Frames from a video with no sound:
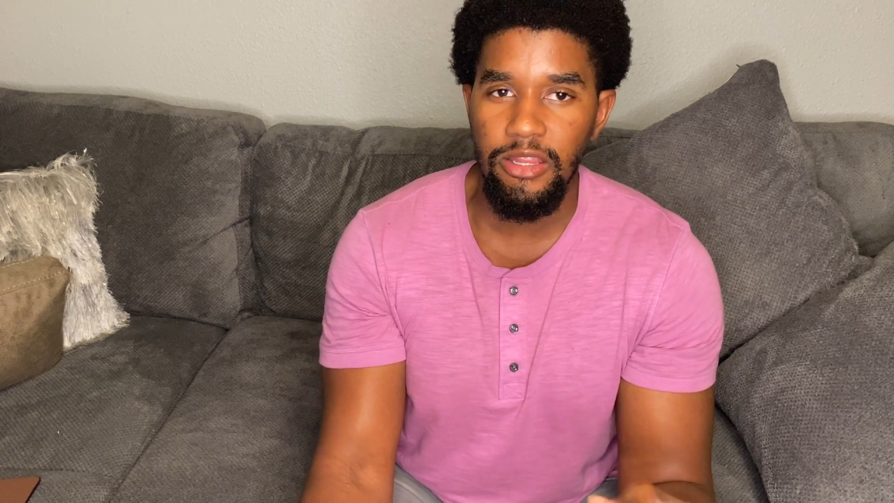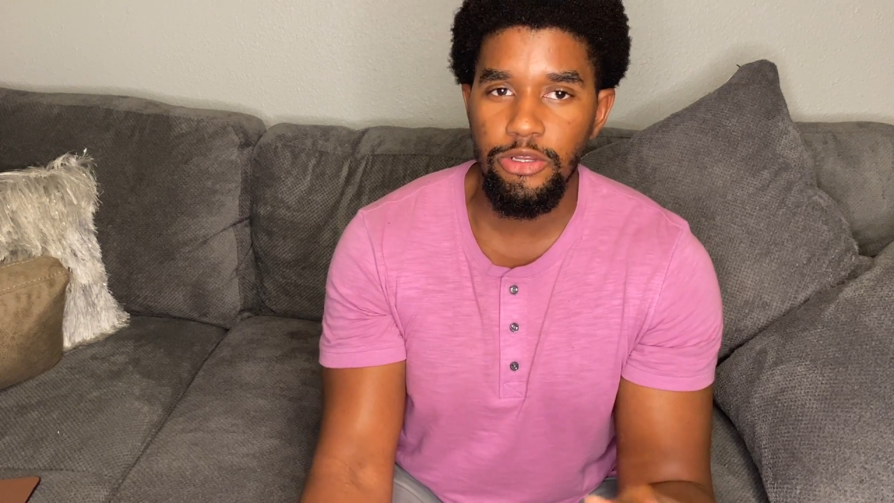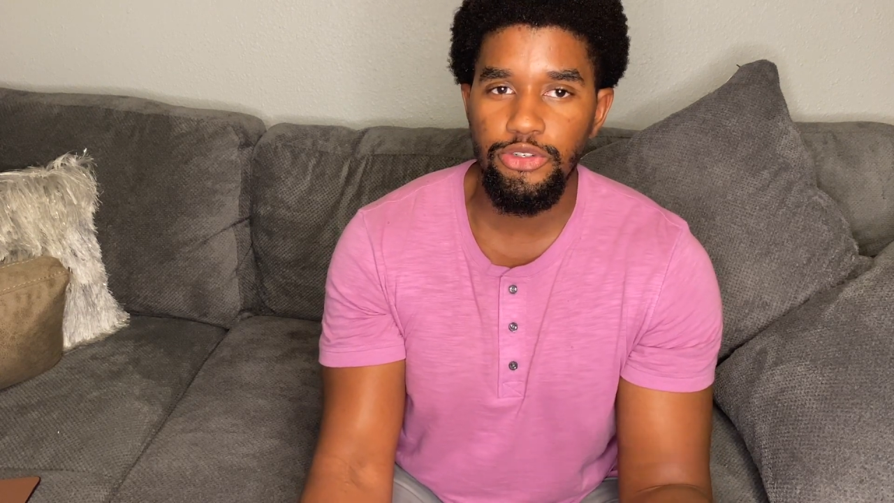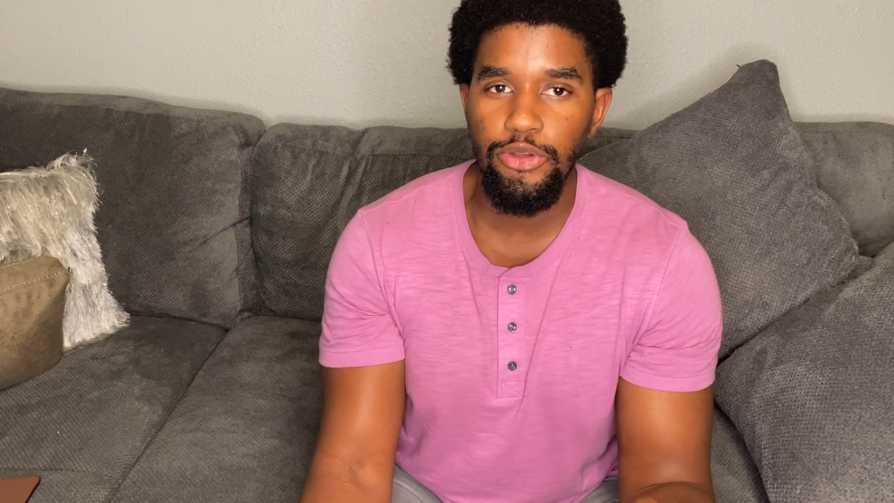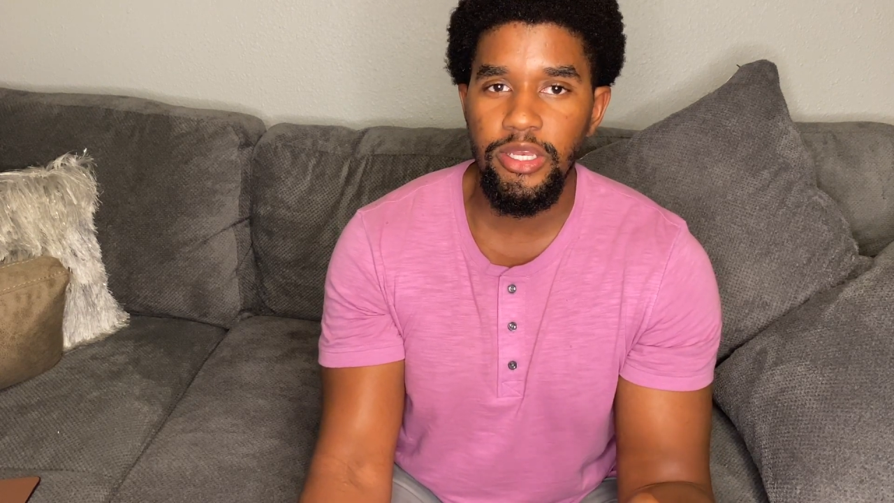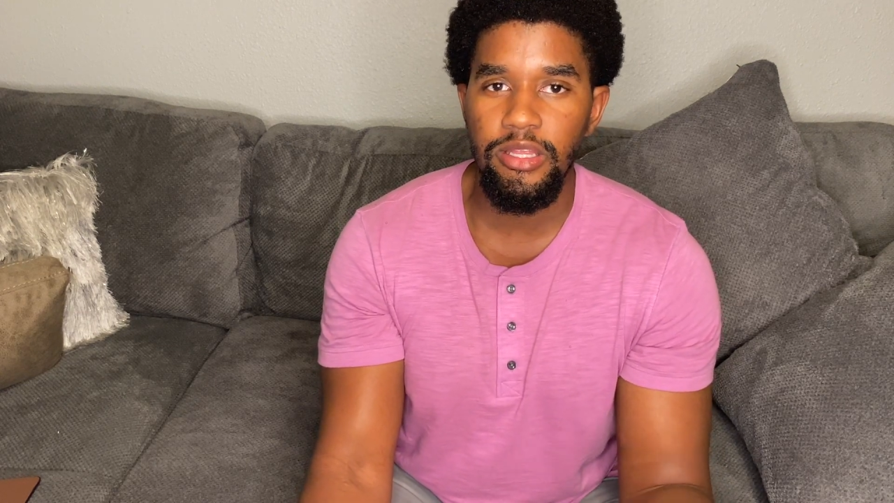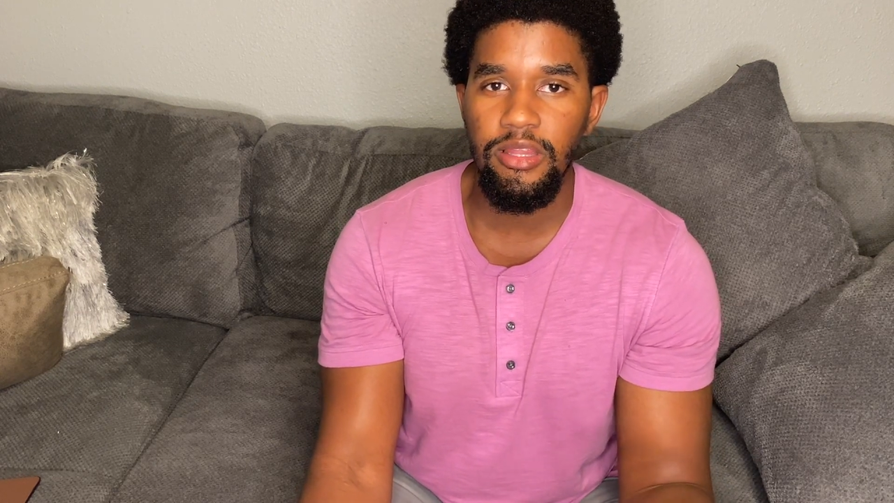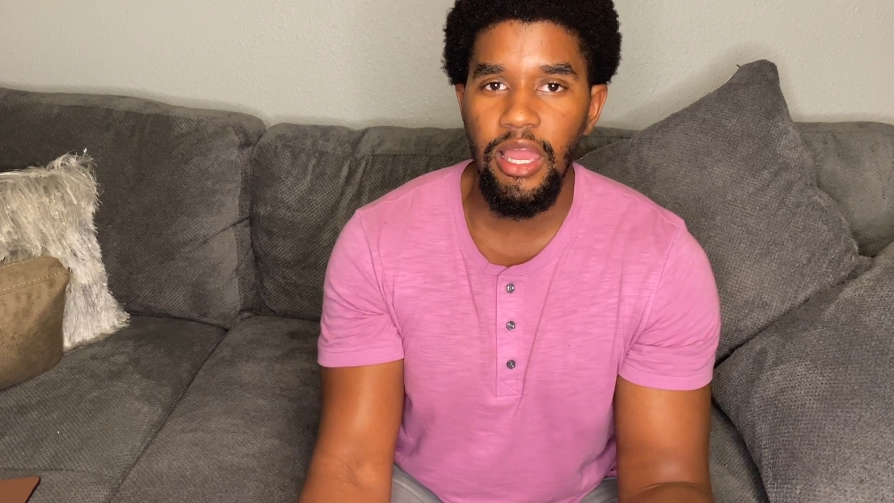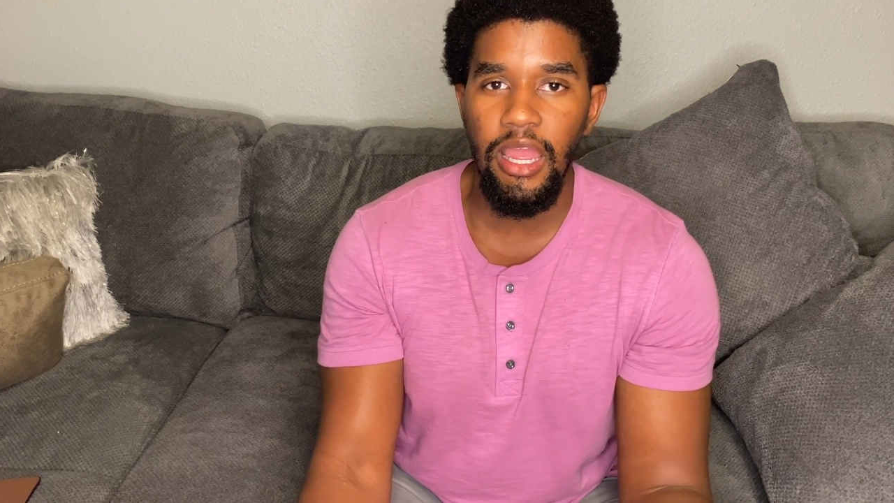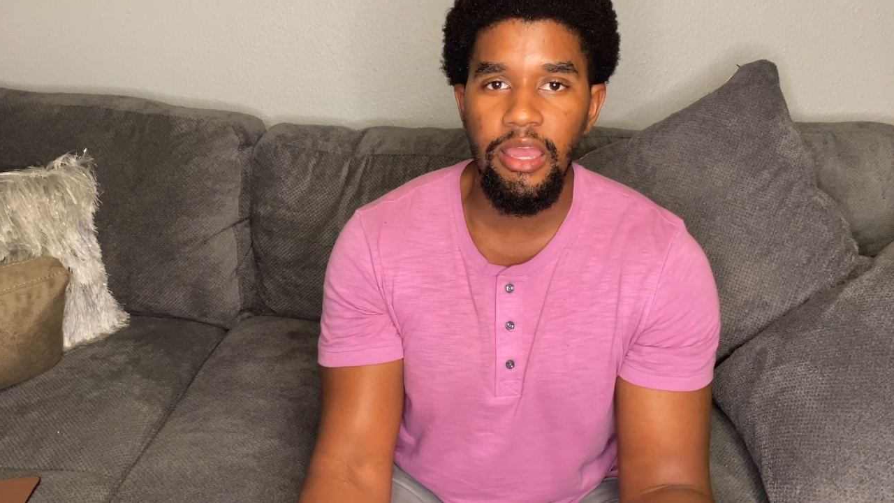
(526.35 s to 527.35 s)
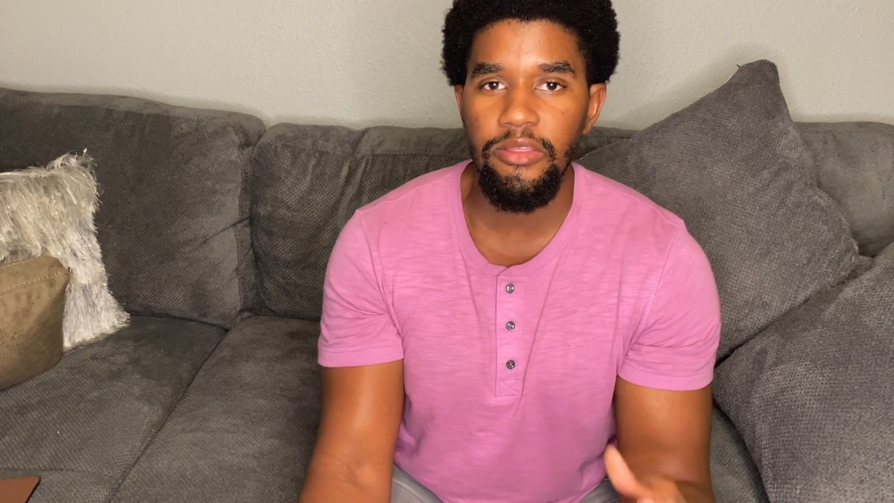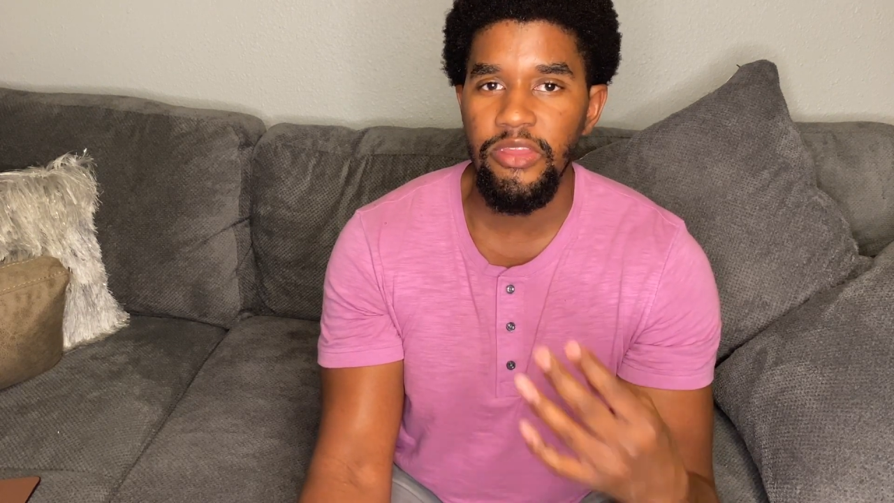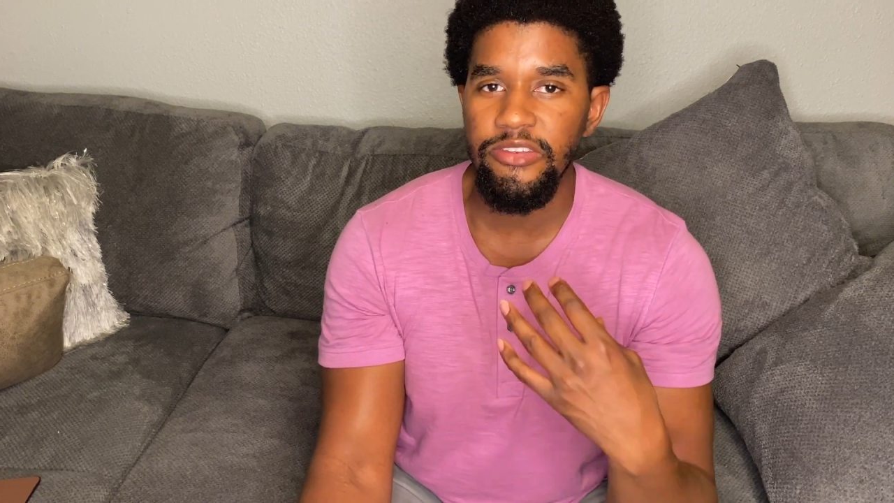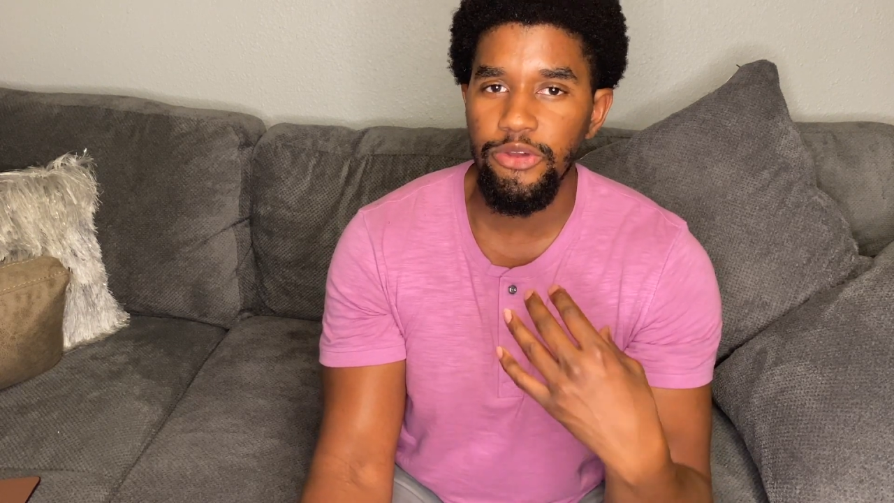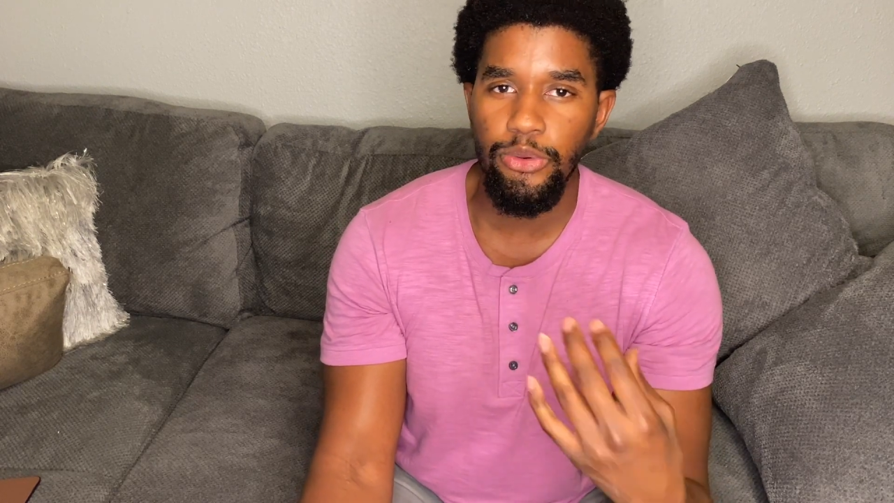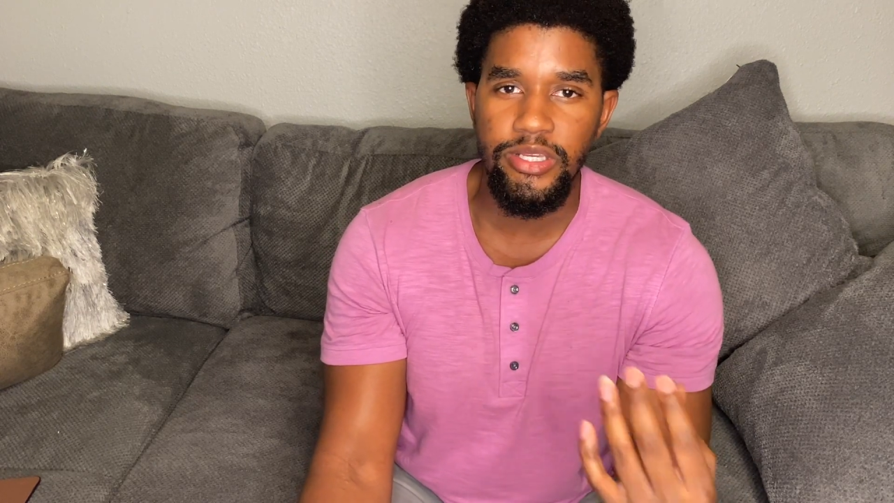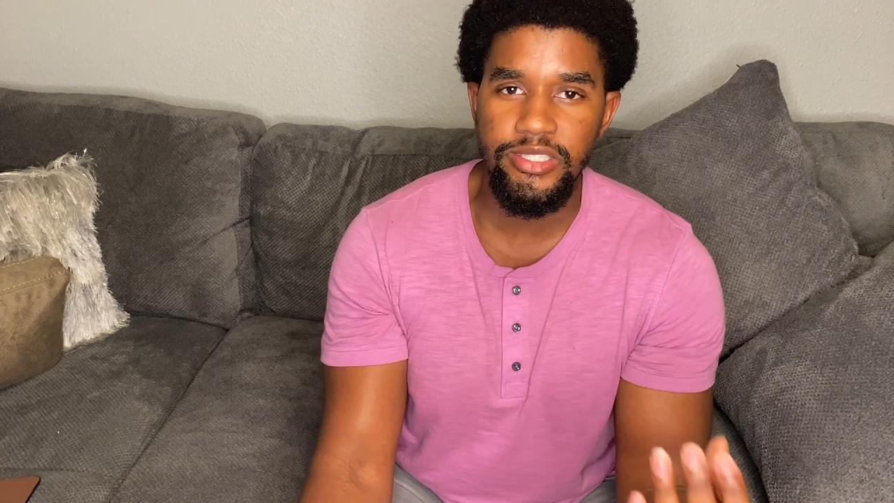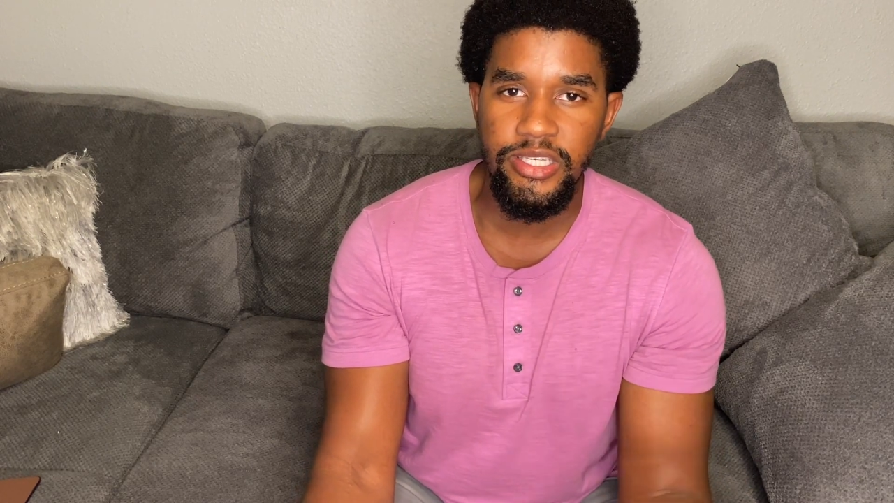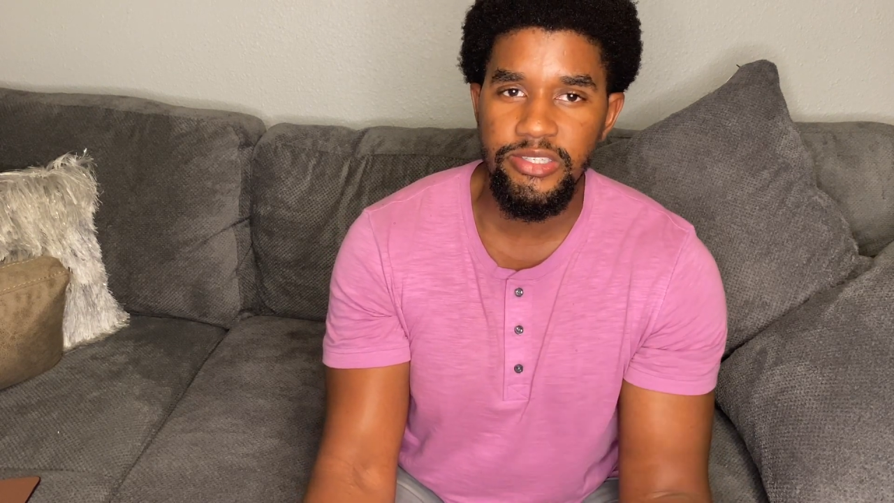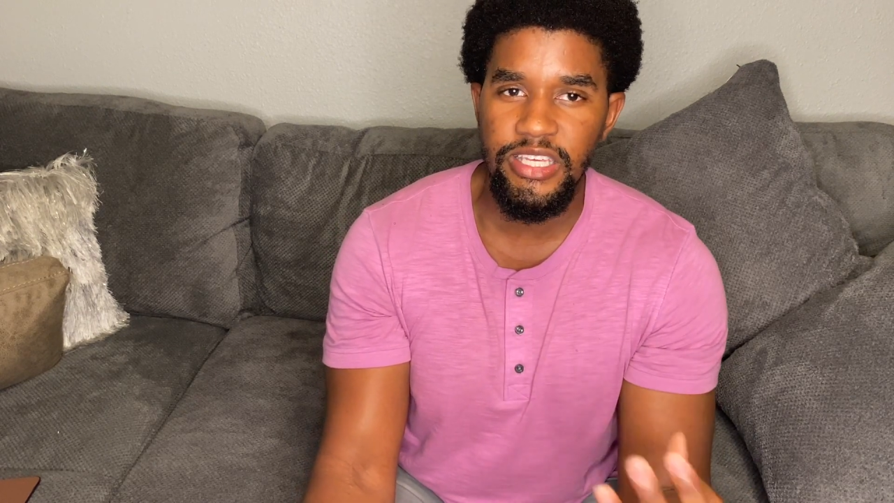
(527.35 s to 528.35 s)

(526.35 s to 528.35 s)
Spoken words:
They're treated like they don't exist.